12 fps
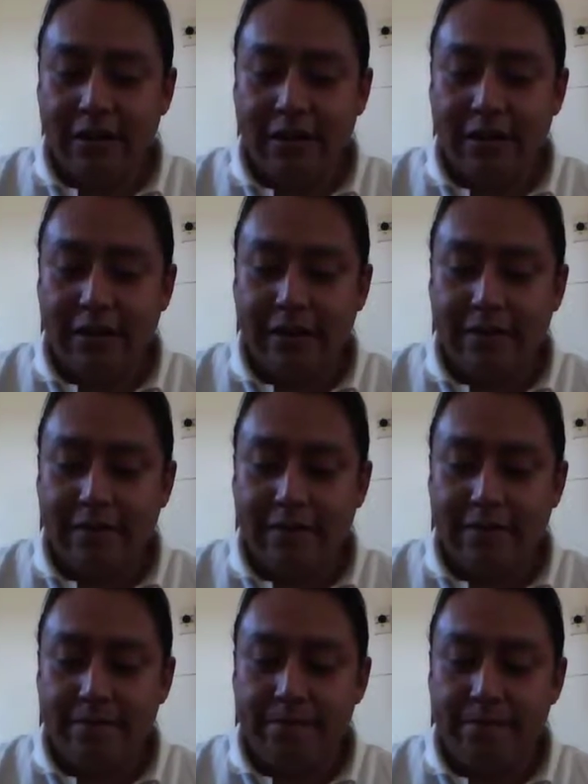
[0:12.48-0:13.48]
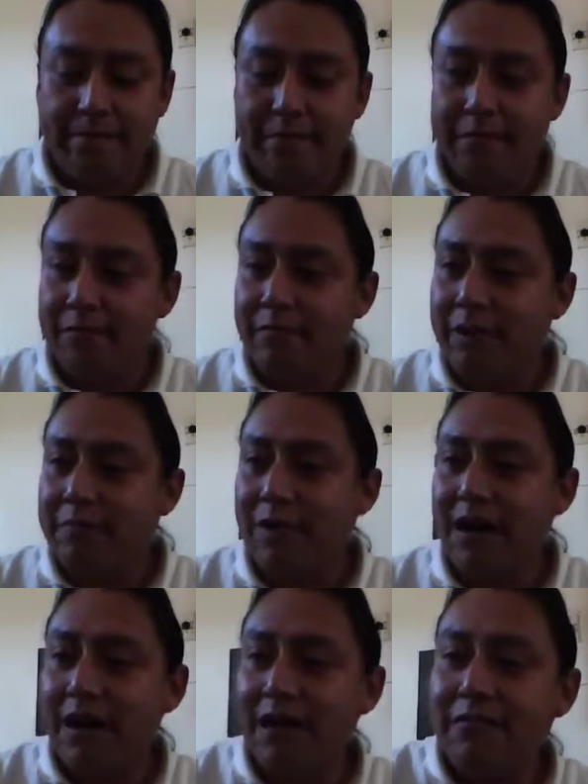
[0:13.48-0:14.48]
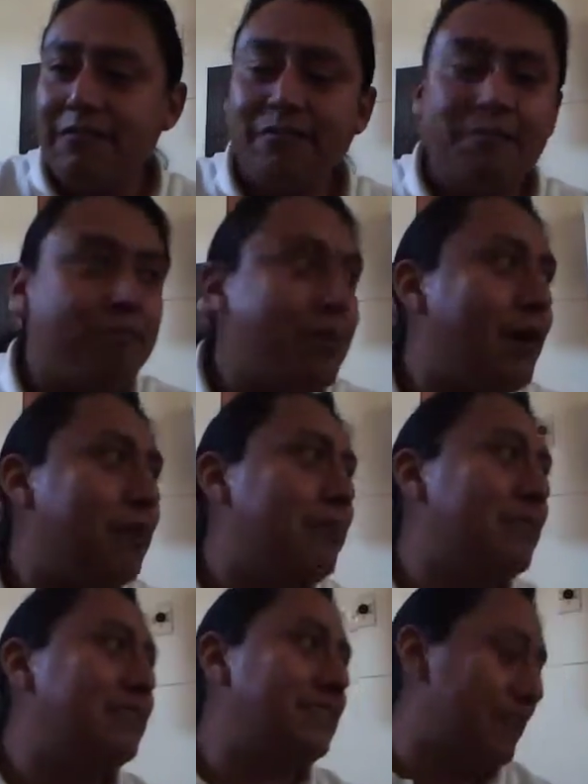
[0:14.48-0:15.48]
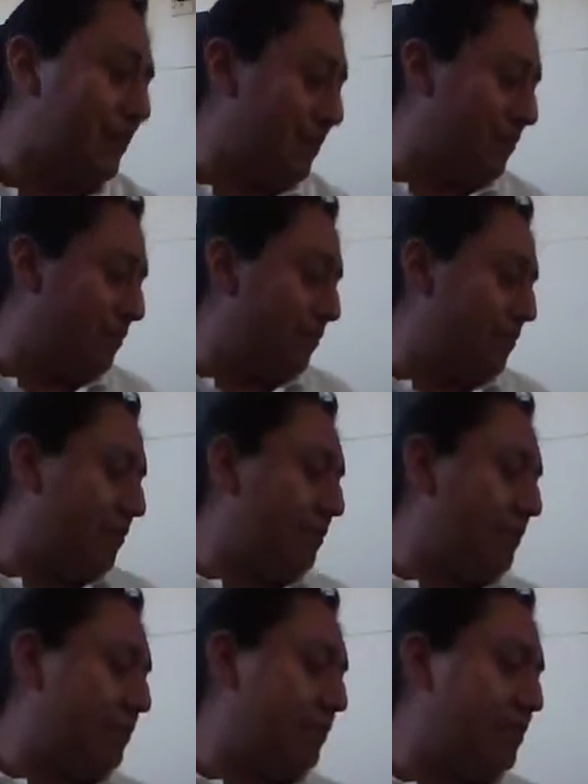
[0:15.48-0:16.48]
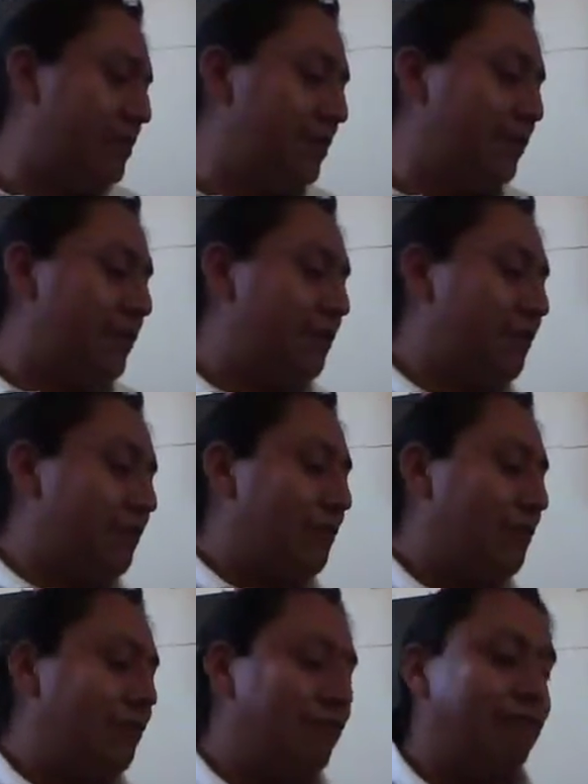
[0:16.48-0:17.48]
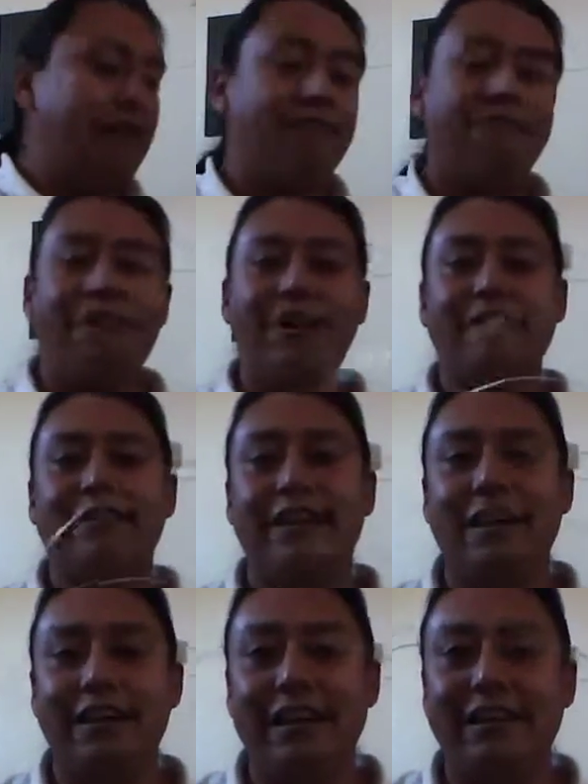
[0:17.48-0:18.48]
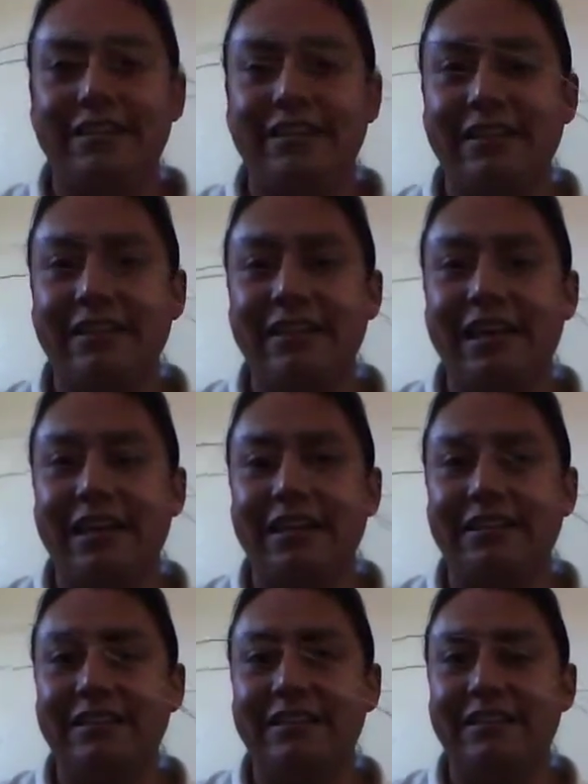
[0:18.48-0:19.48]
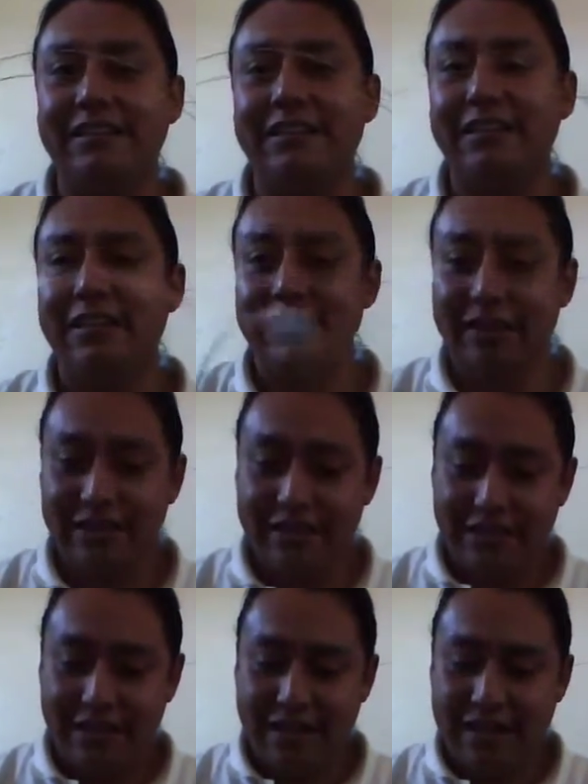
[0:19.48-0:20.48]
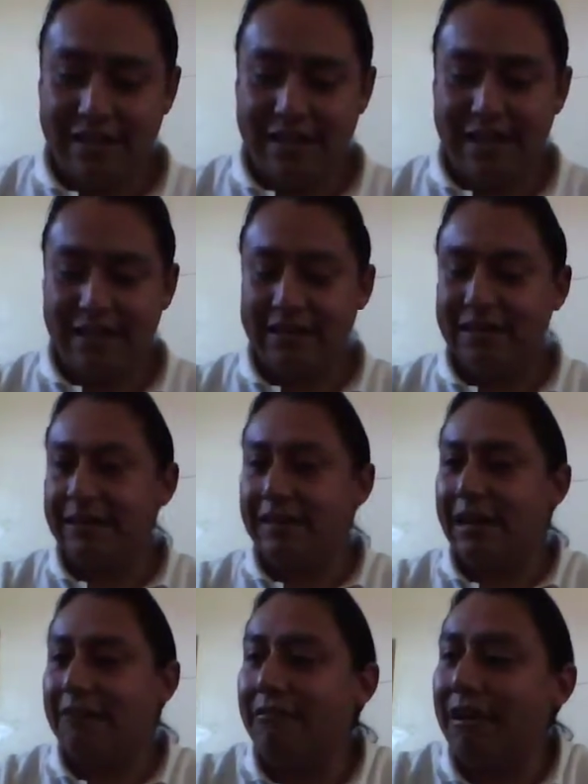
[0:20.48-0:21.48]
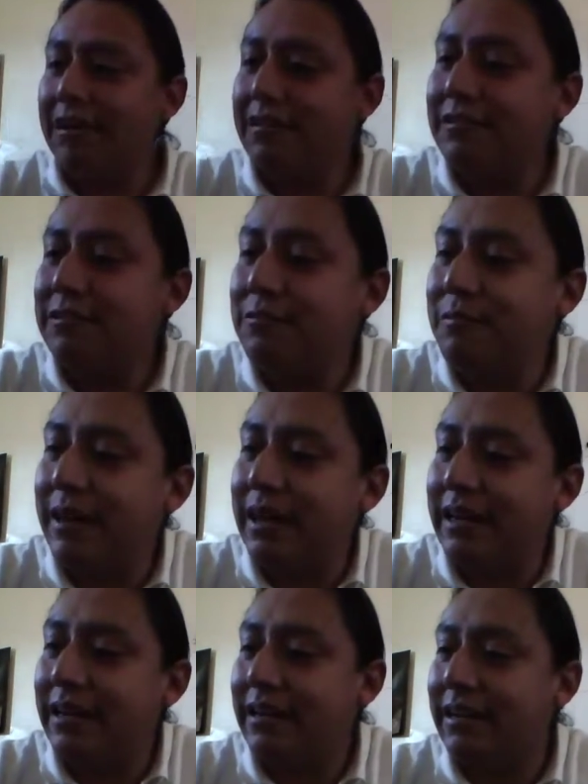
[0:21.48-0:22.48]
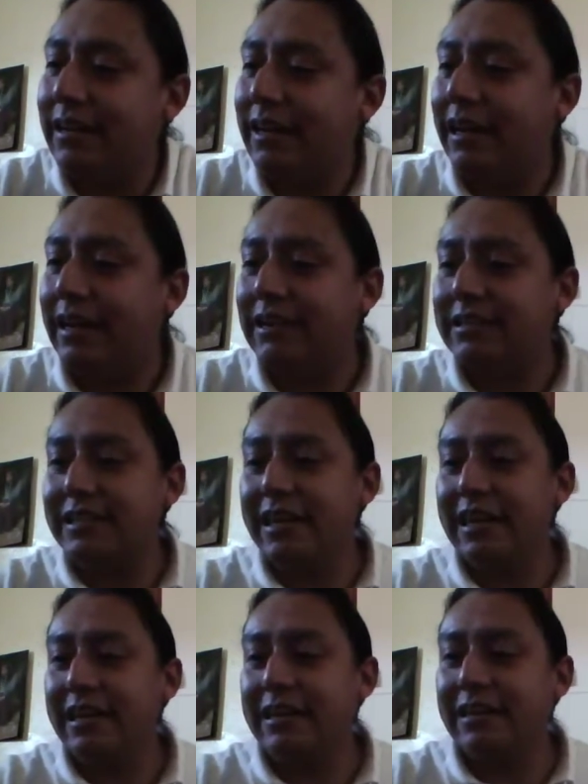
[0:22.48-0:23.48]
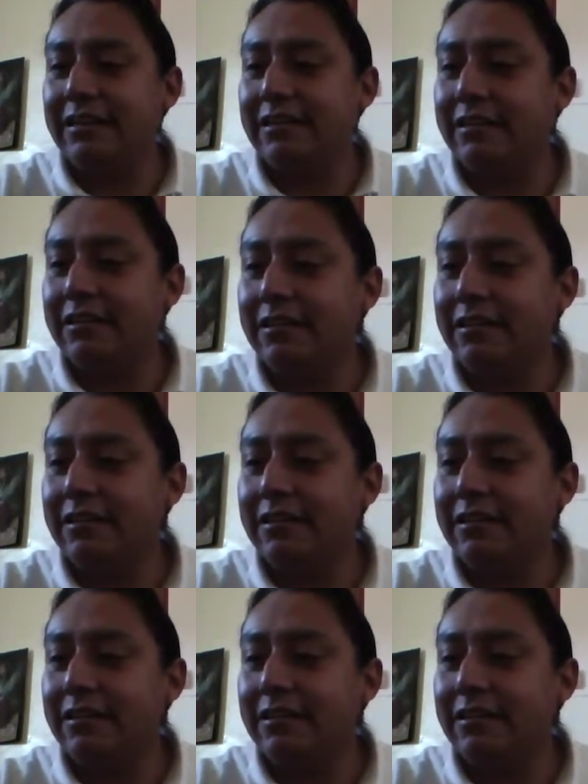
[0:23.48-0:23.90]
My mom bought me some silver round wire at 18 gauge and I wanted to make a chain,